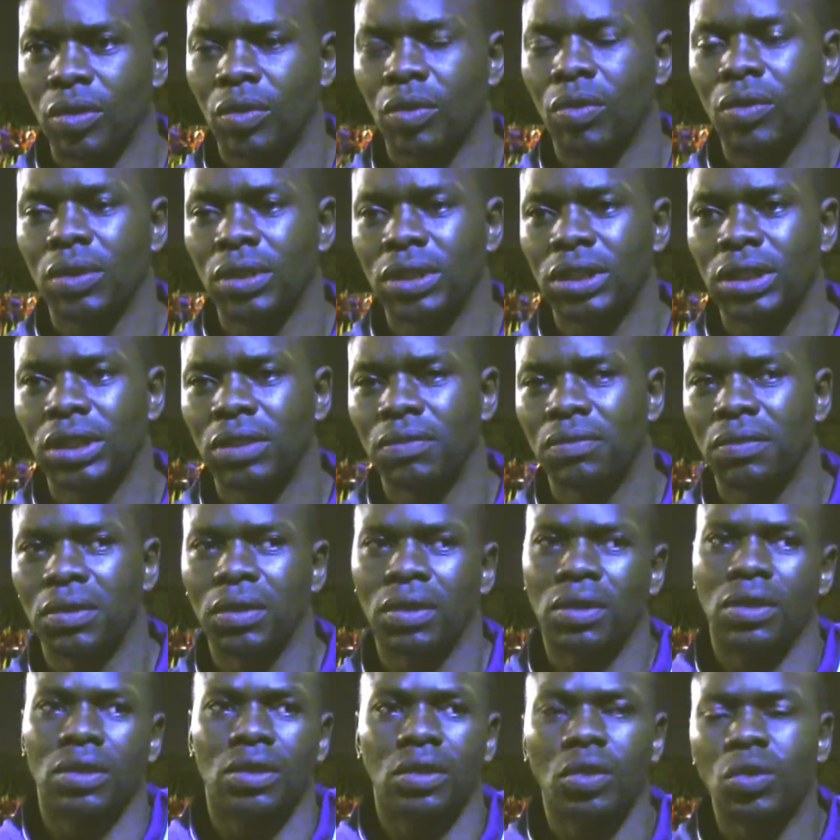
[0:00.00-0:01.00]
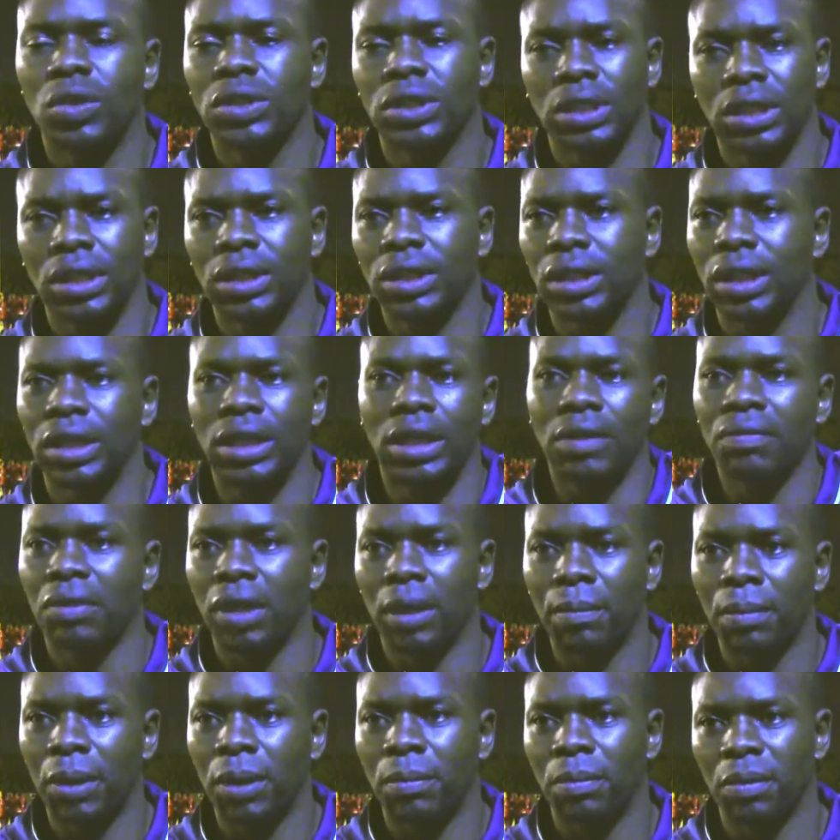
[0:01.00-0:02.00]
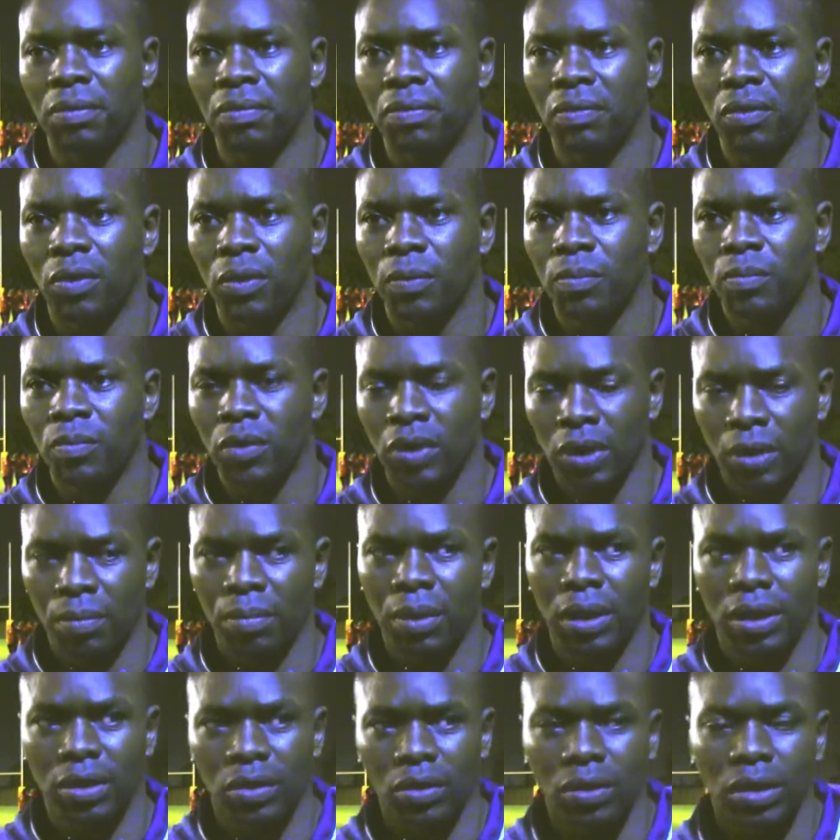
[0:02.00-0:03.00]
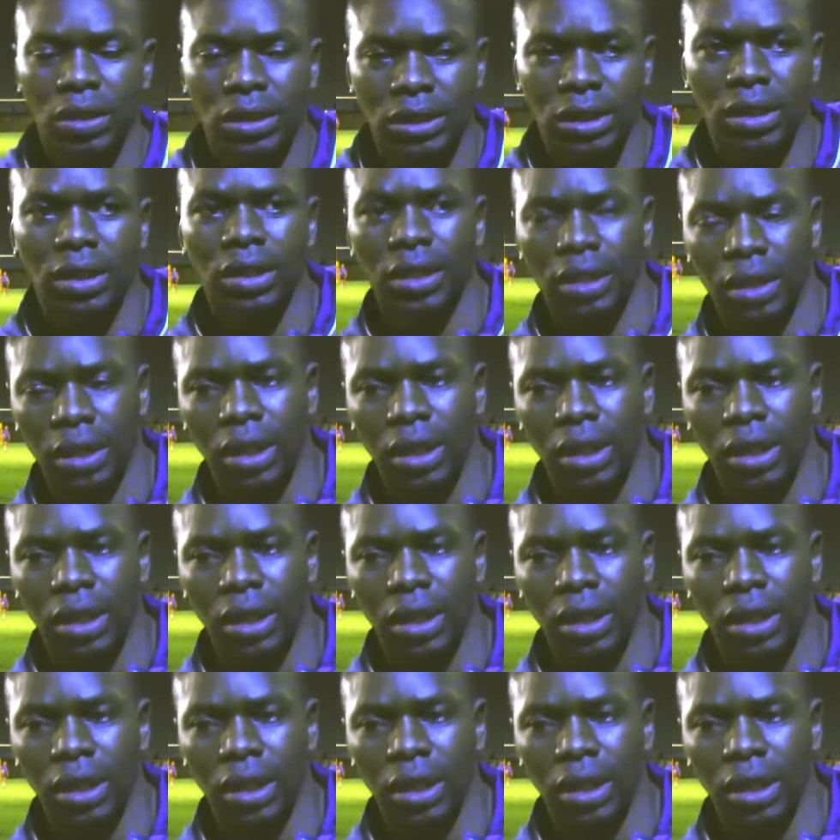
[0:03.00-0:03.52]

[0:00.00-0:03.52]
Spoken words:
on TV. Those things, they never happened before. But all of a sudden